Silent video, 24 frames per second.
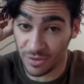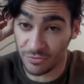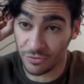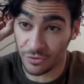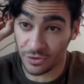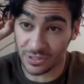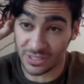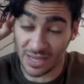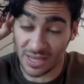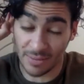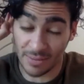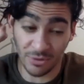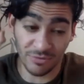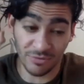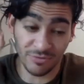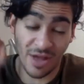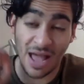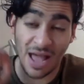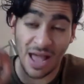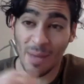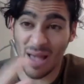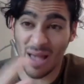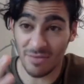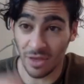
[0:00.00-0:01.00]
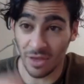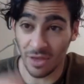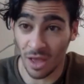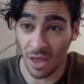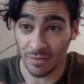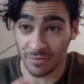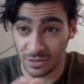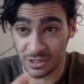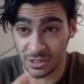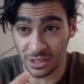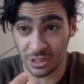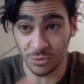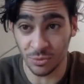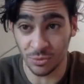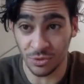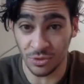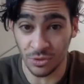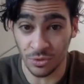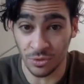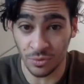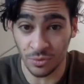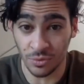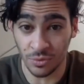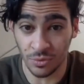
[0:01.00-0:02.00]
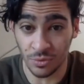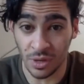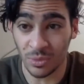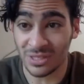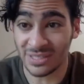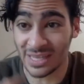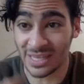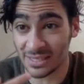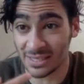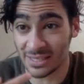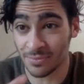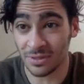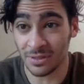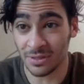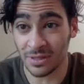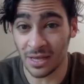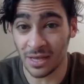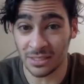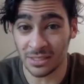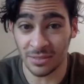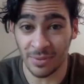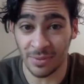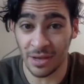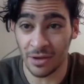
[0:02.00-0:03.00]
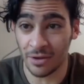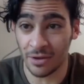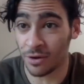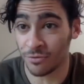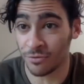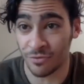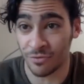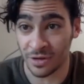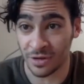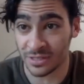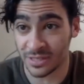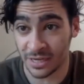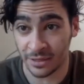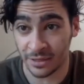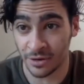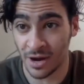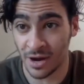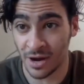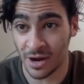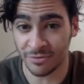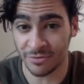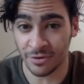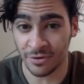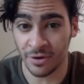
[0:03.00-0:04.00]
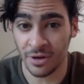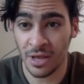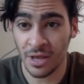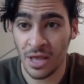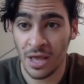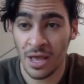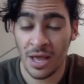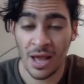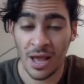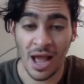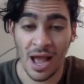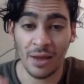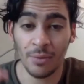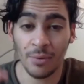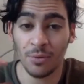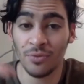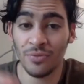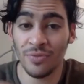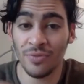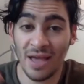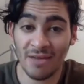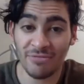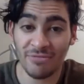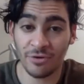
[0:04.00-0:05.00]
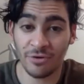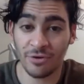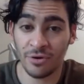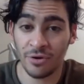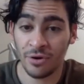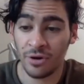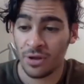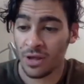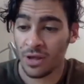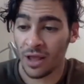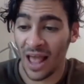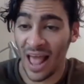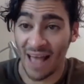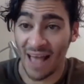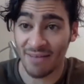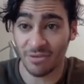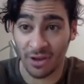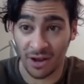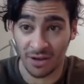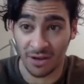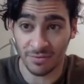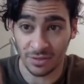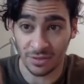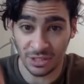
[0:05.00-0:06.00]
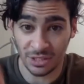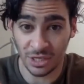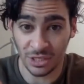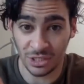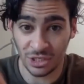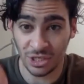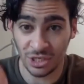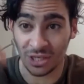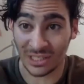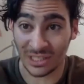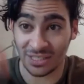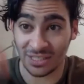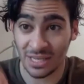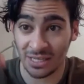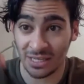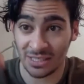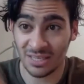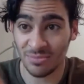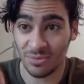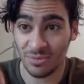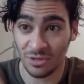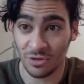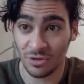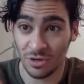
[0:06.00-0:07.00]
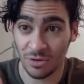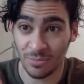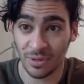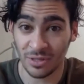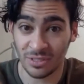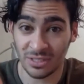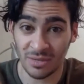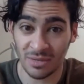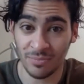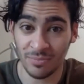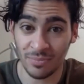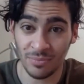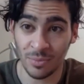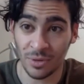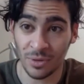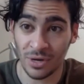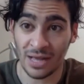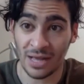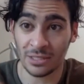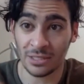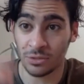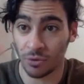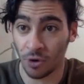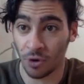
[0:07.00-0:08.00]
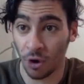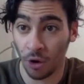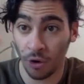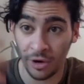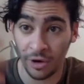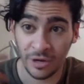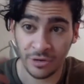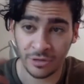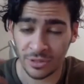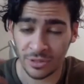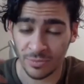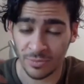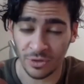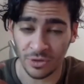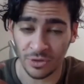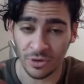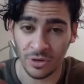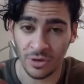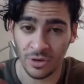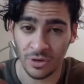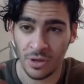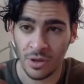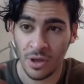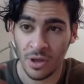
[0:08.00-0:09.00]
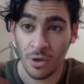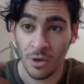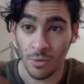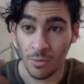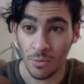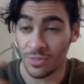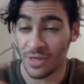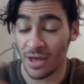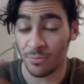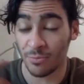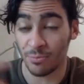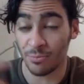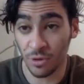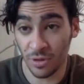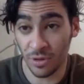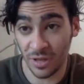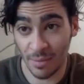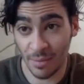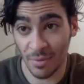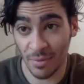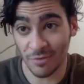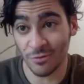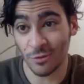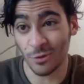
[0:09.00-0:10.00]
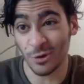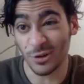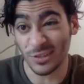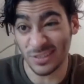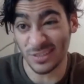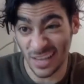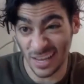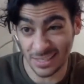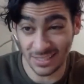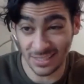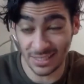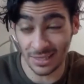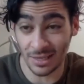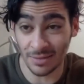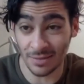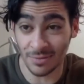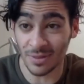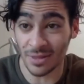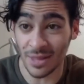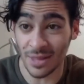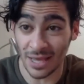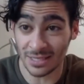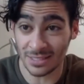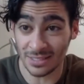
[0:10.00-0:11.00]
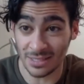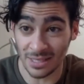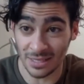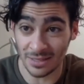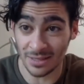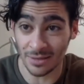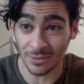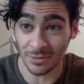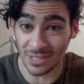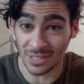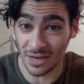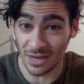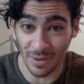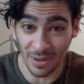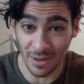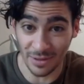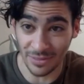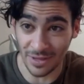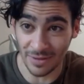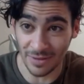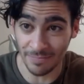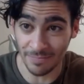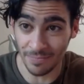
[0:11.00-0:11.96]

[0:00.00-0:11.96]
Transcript: For example, if I'm having a conversation with you and we say something nice about our friend Taylor Offer, I will never have a conversation and say something good about someone else or hurry up something good without pulling out my phone and texting them the nice thing that was said about them.